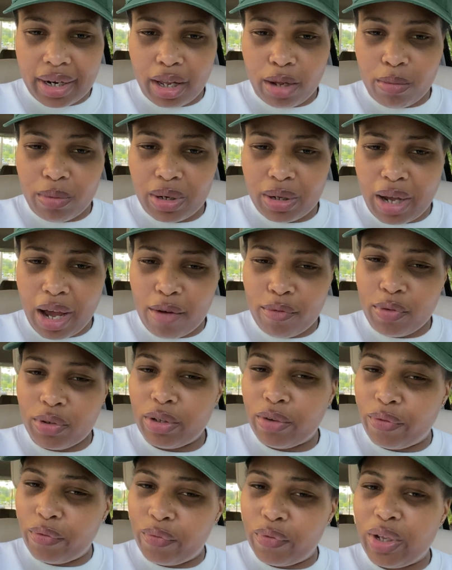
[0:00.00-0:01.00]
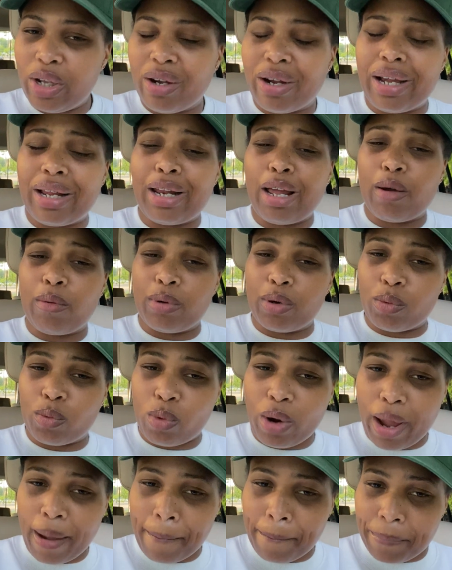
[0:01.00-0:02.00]
They would have got full of fear and they would have
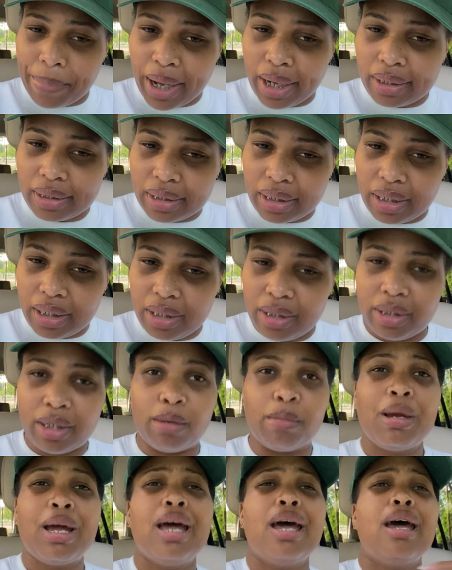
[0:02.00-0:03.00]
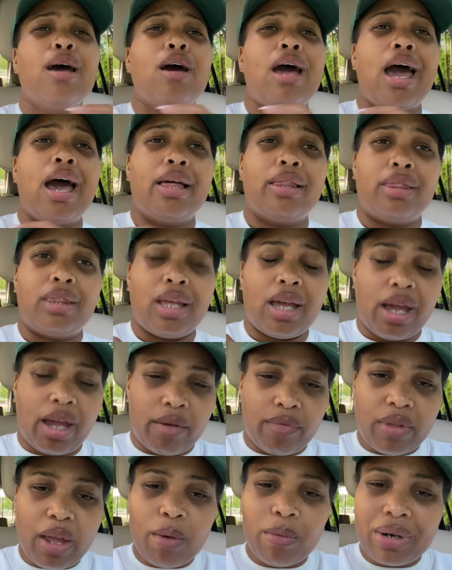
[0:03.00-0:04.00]
ran back to Egypt at
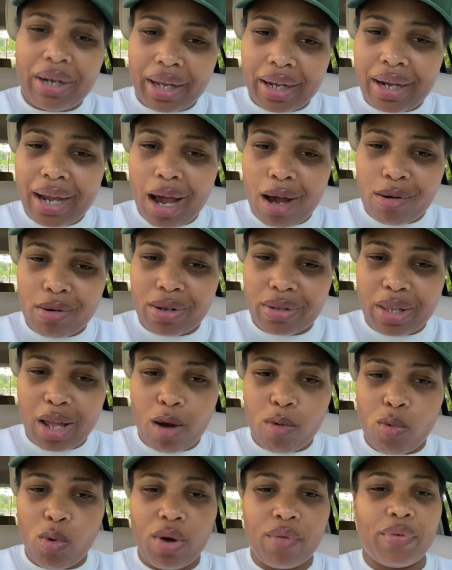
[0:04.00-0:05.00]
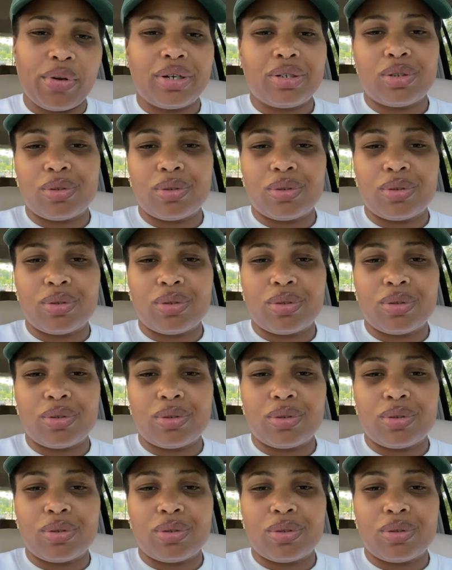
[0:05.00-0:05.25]
if they would have encountered that warfare.